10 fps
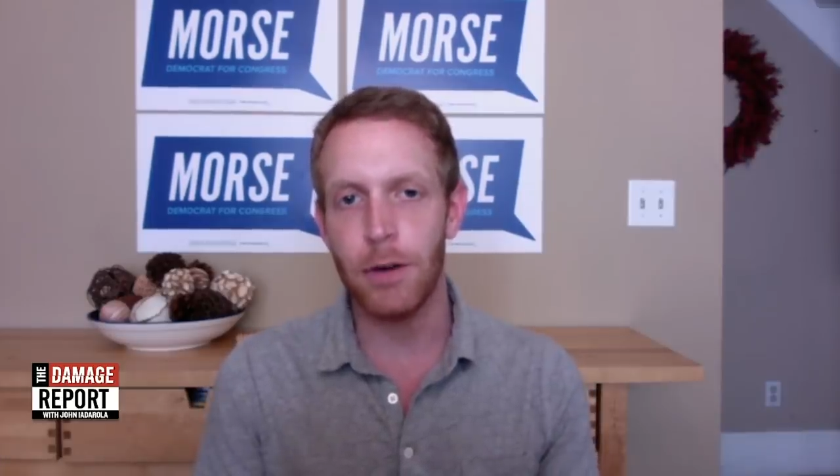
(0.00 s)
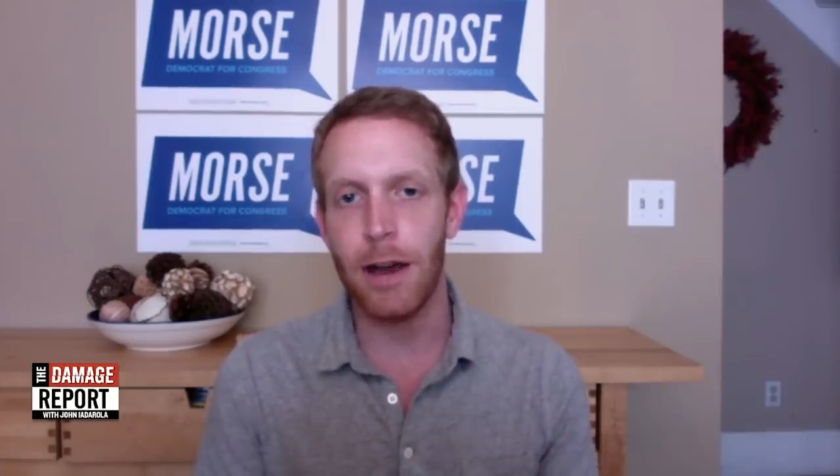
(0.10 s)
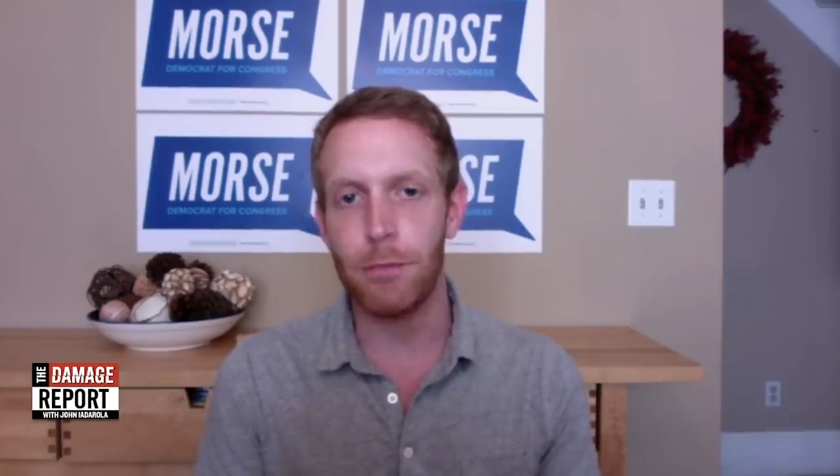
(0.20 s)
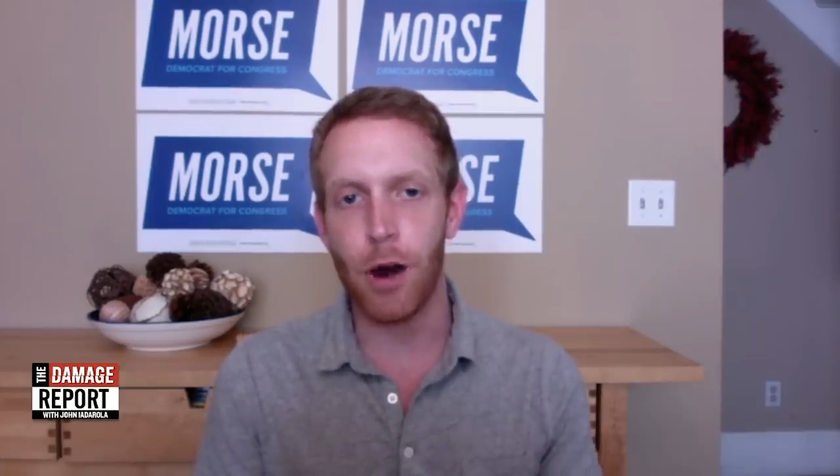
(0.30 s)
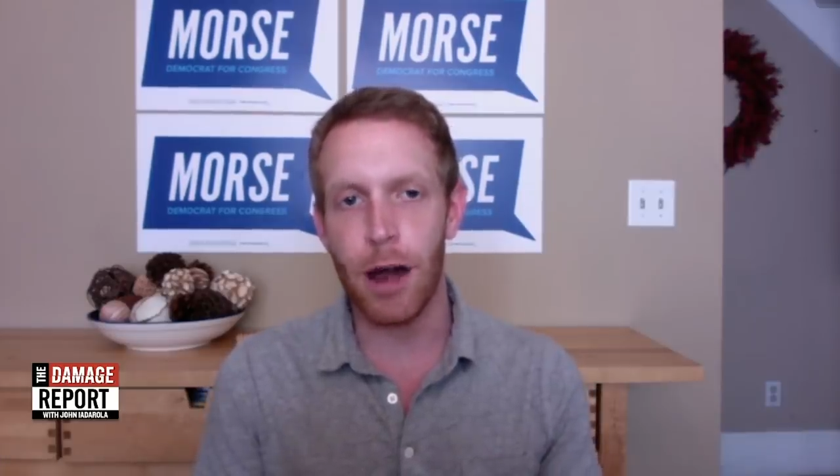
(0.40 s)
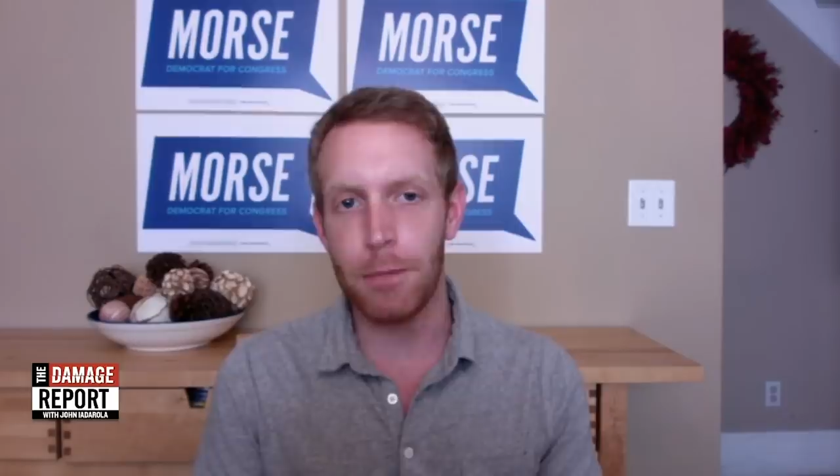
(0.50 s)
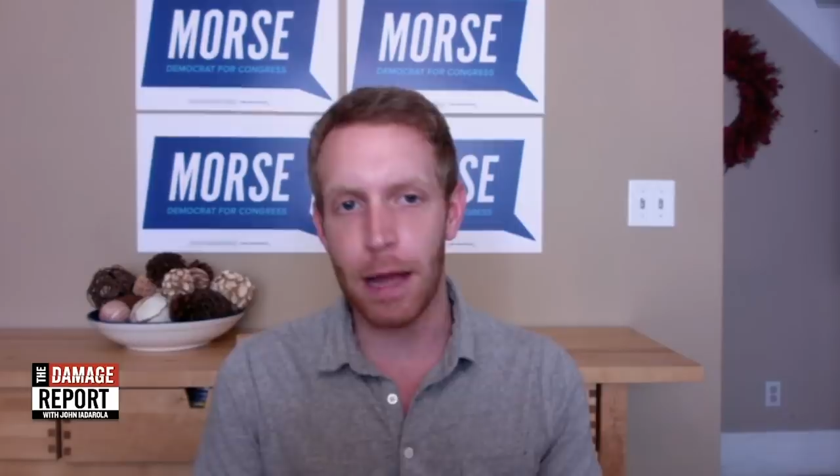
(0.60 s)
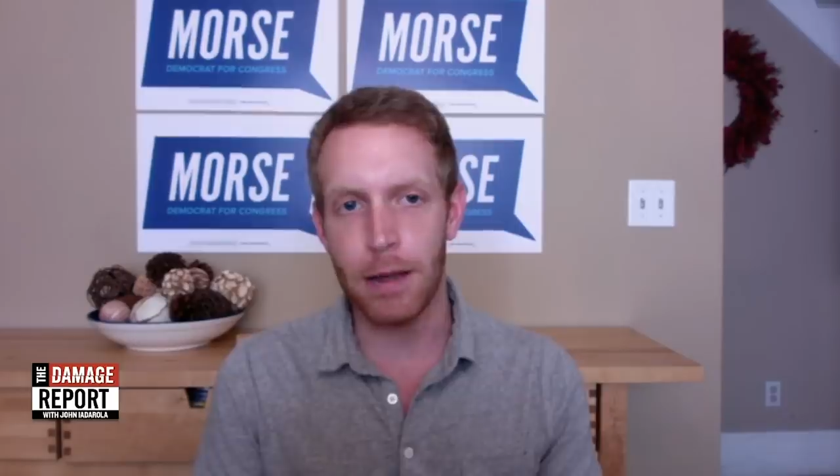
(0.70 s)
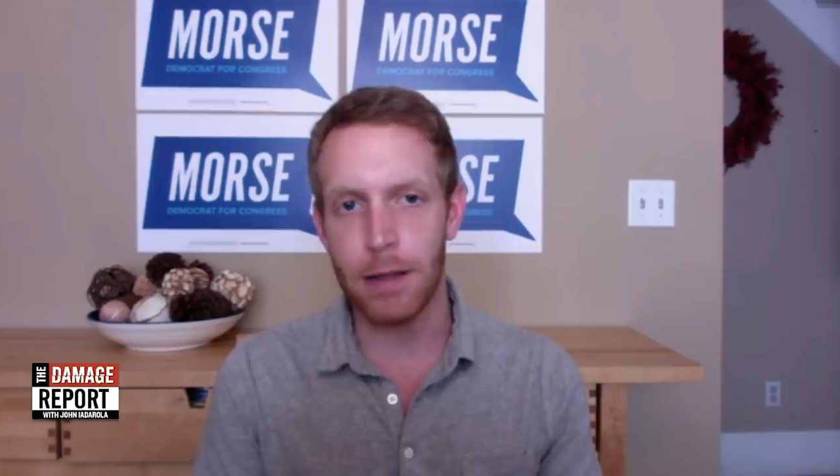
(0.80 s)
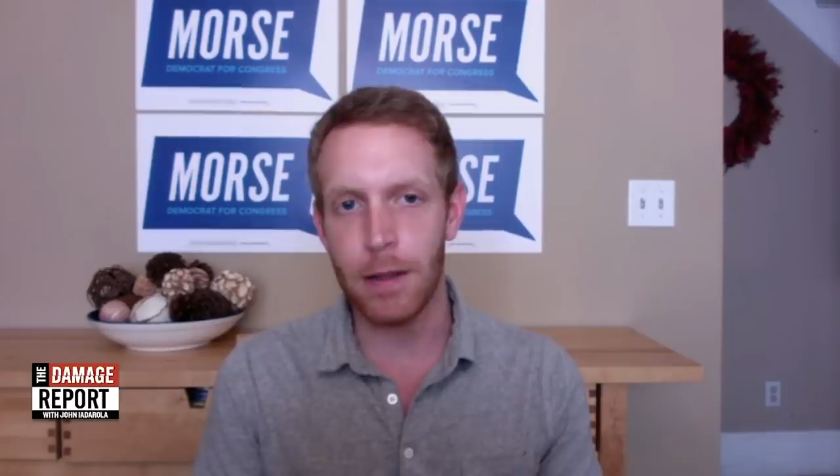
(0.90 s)
don't have
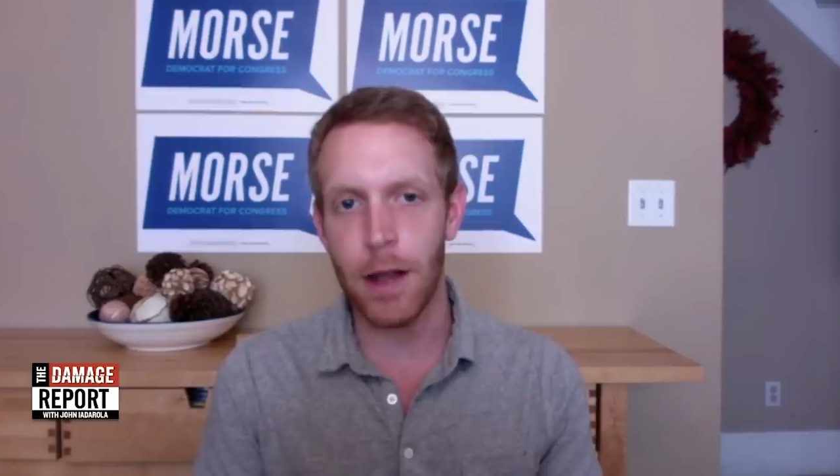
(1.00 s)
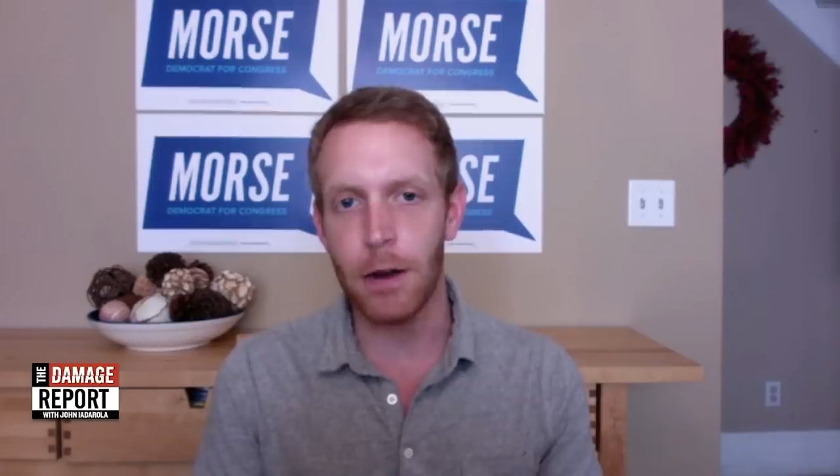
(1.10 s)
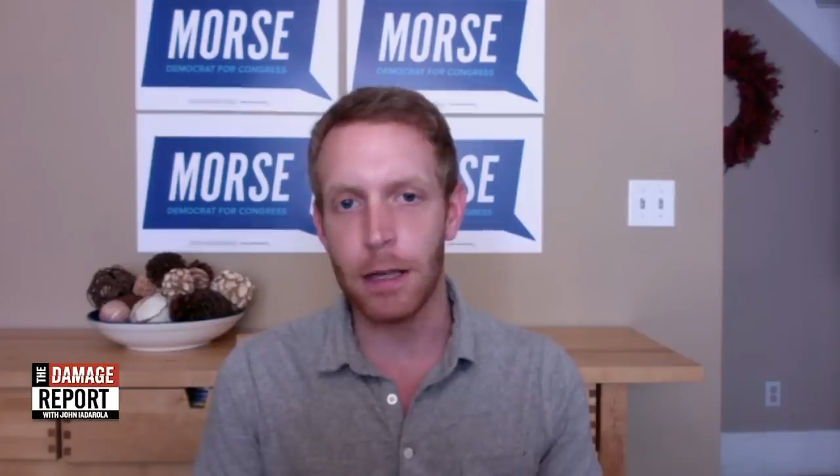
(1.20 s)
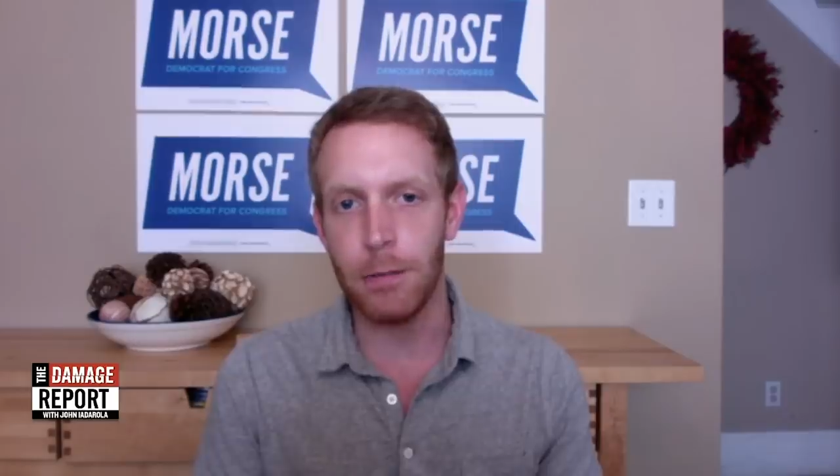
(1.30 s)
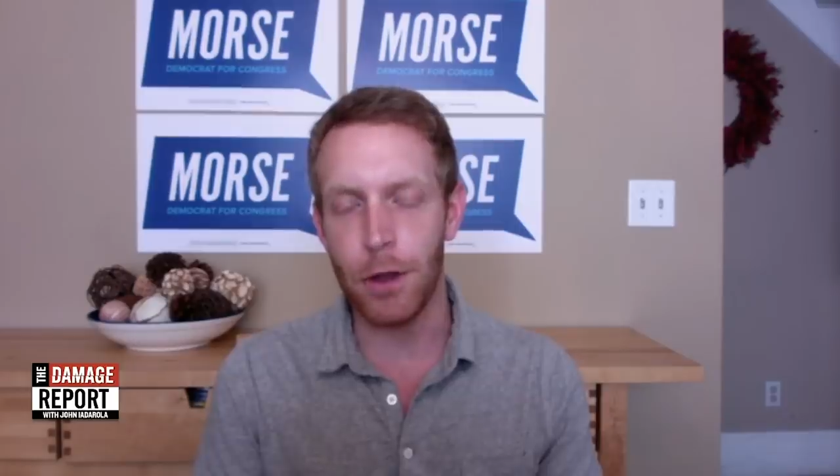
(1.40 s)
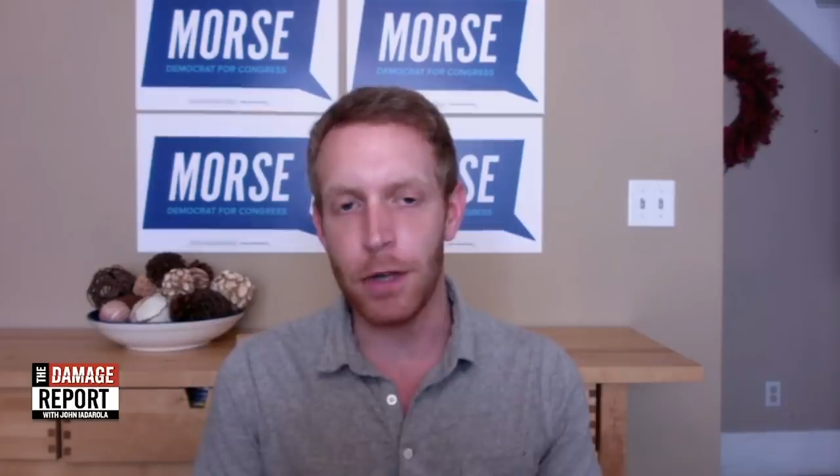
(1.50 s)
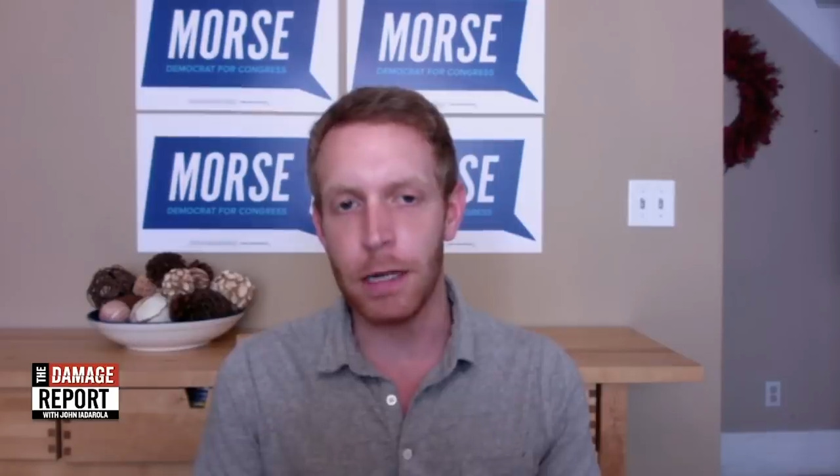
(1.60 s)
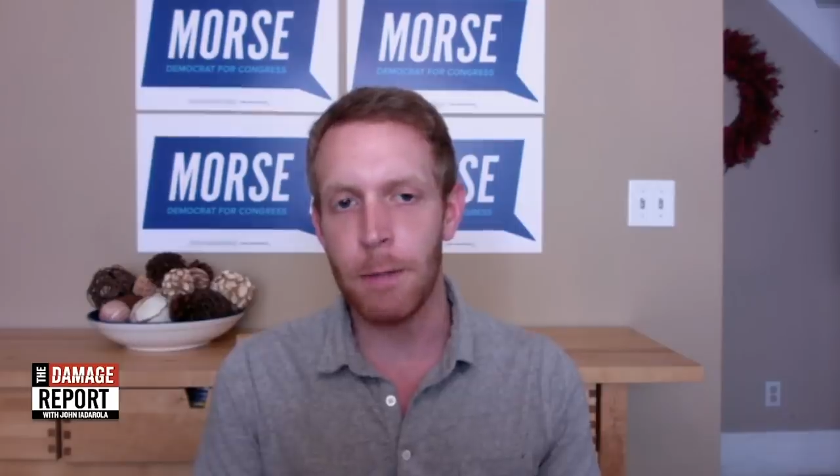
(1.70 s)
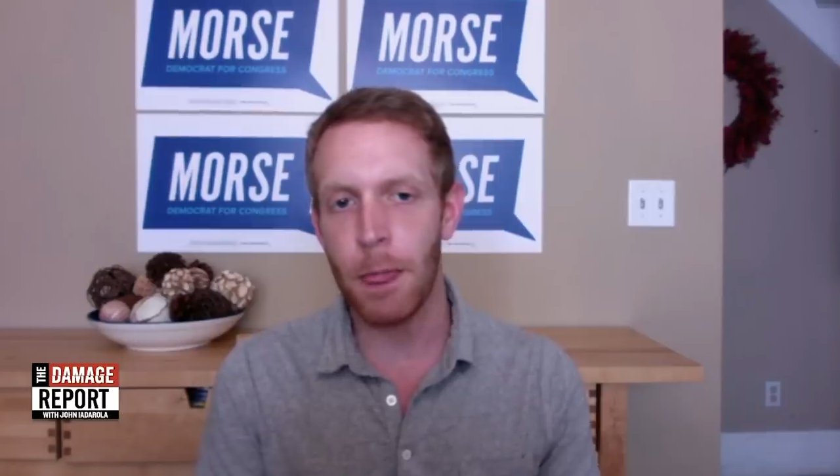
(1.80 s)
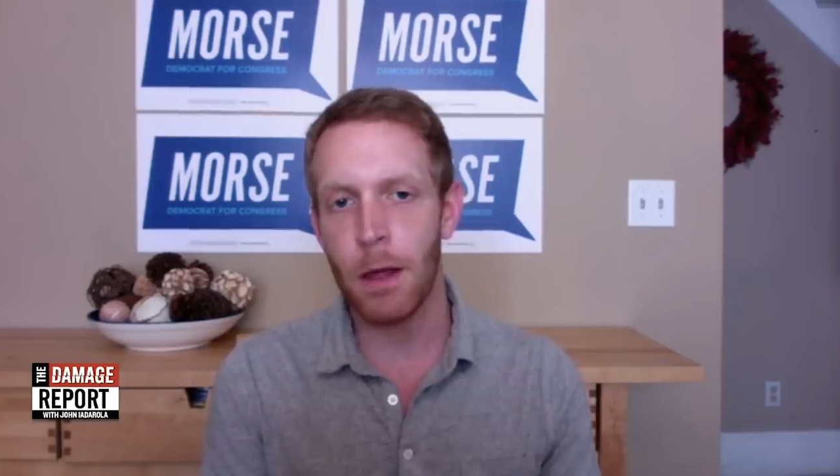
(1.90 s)
broadband in their
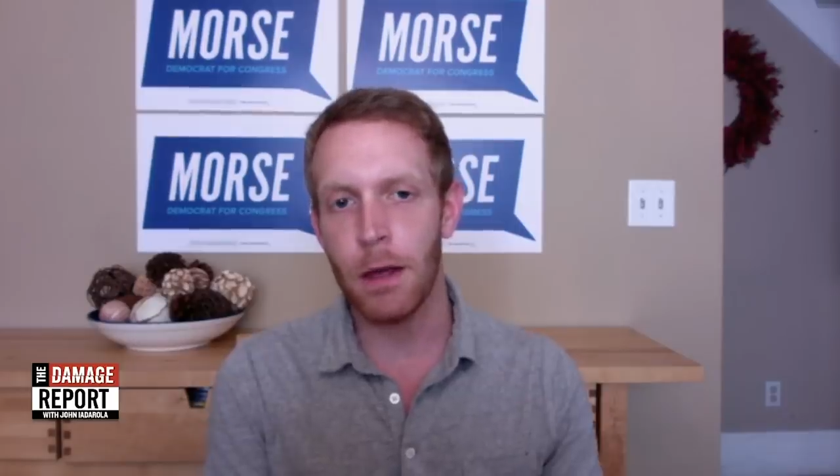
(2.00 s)
community,